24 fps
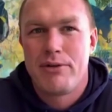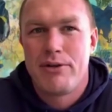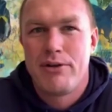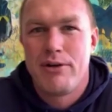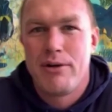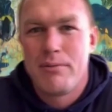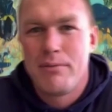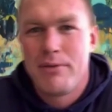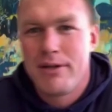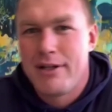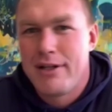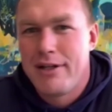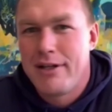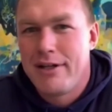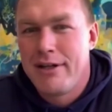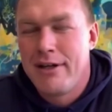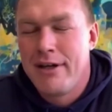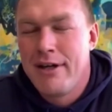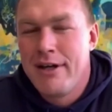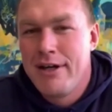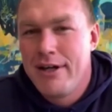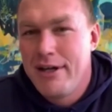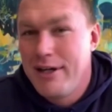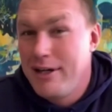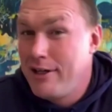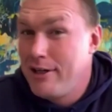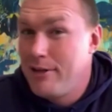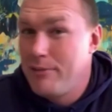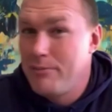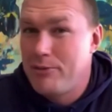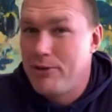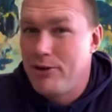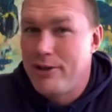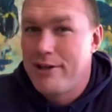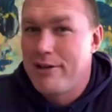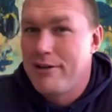predominantly end
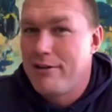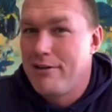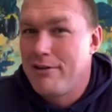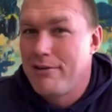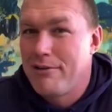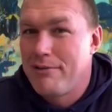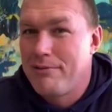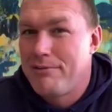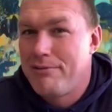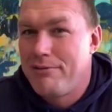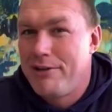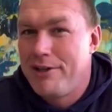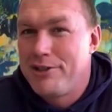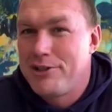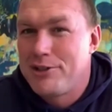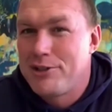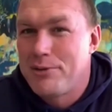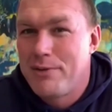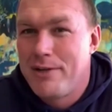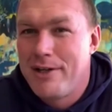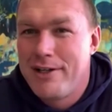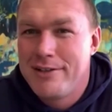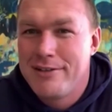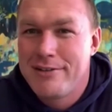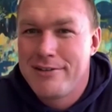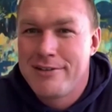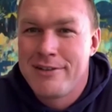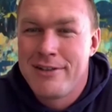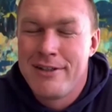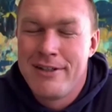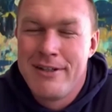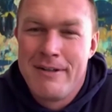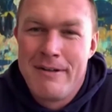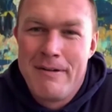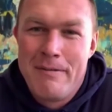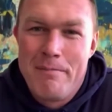up drinking a lot of French wines.
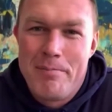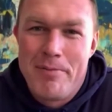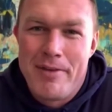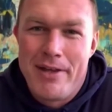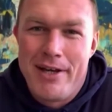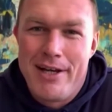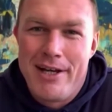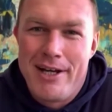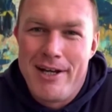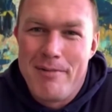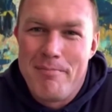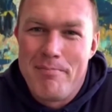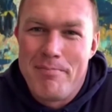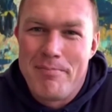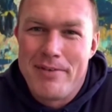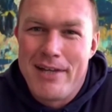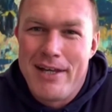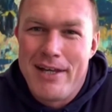I